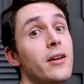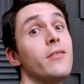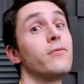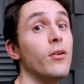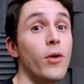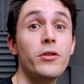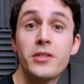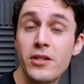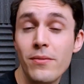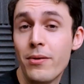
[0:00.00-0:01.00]
from
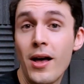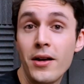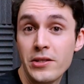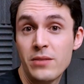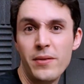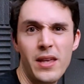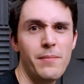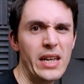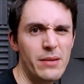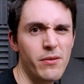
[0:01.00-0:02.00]
osteoblasts, but they're
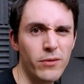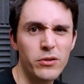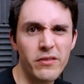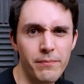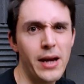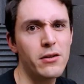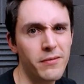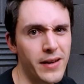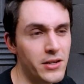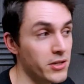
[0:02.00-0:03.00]
made up of lots of
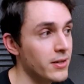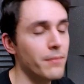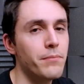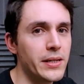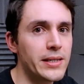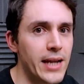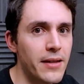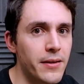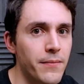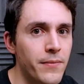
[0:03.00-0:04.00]
macrophages clumping
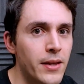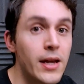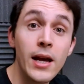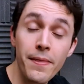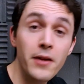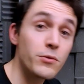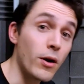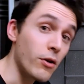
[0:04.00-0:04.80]
together. And that's why